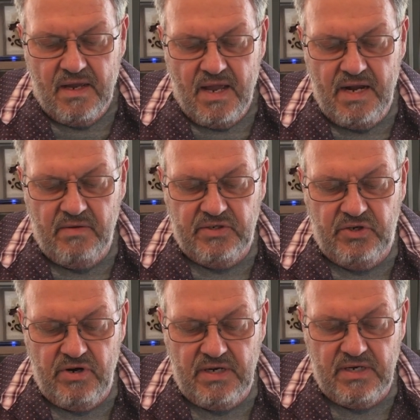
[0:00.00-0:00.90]
And it was
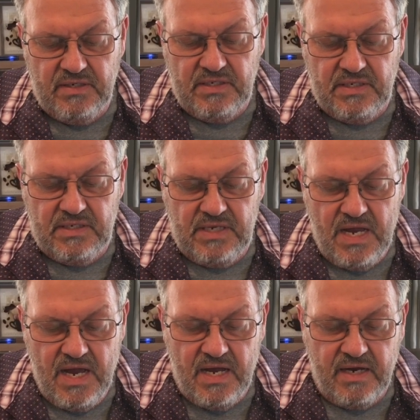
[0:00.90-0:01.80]
during this
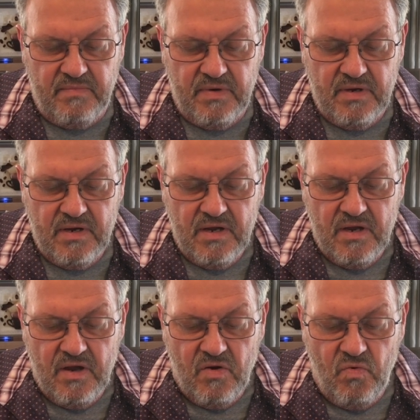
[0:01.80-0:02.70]
time
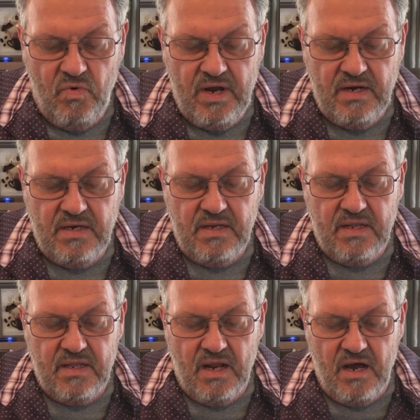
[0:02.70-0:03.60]
when
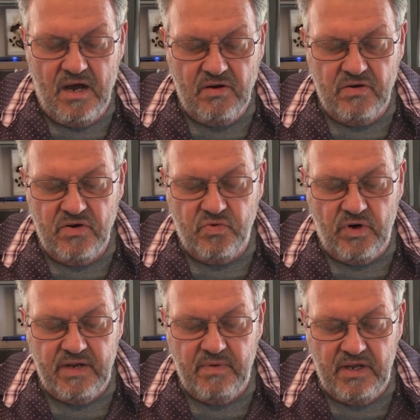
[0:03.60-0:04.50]
one hundred
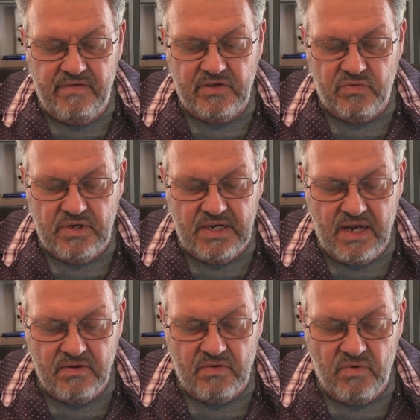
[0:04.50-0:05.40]
twenty believers were
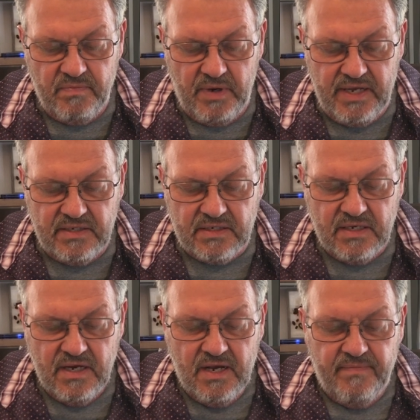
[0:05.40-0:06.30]
together in one place
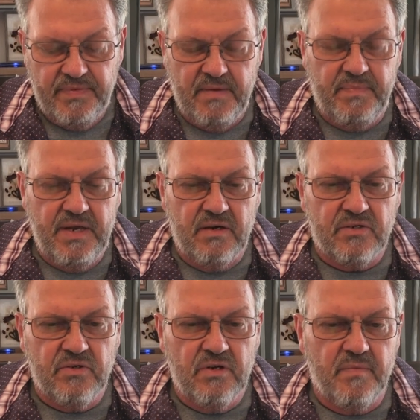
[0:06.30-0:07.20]
that Peter
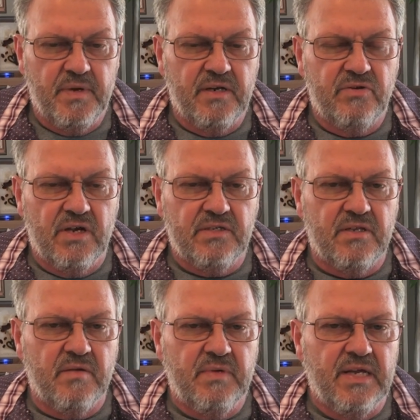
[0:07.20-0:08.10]
stood up and addressed
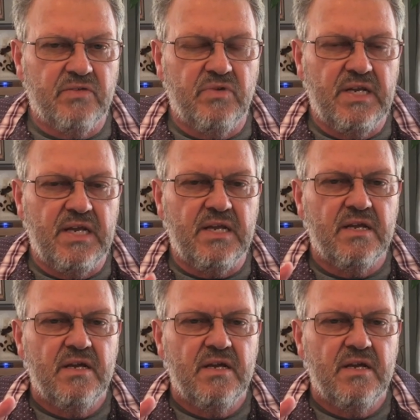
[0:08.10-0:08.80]
them, and that's when they